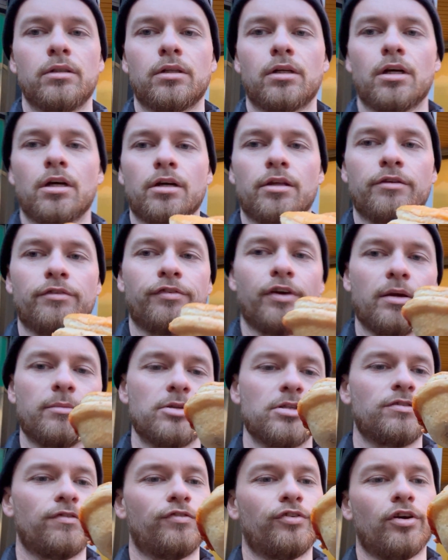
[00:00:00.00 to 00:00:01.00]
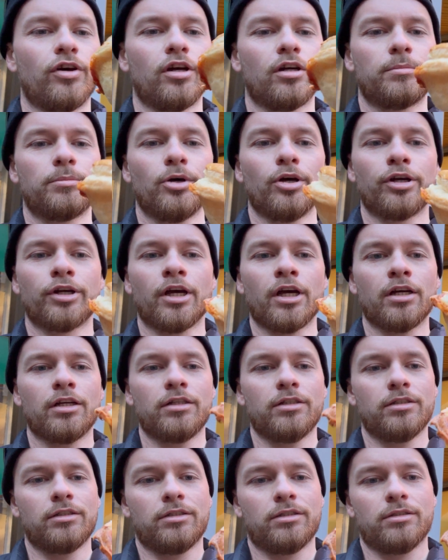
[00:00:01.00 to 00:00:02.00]
Alright, the famous Ferg burger.
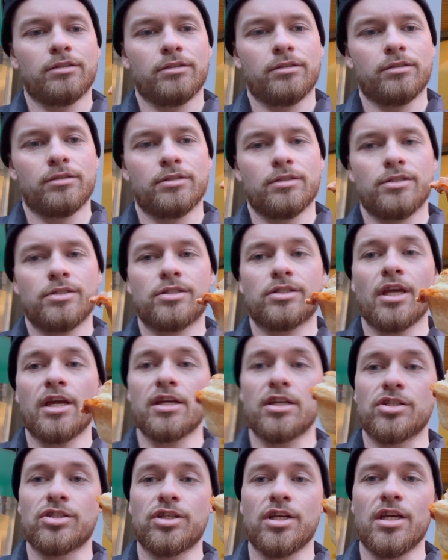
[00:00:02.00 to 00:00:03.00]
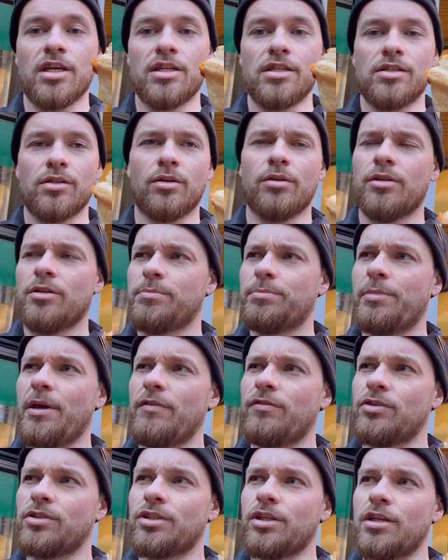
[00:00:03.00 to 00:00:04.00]
Steak and cheese, or beef
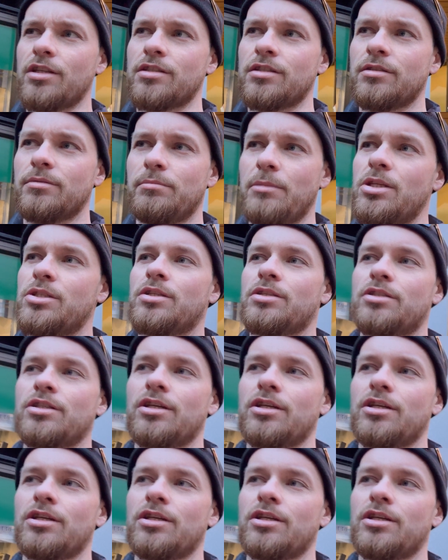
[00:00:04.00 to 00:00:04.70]
and cheese. Mince and cheese.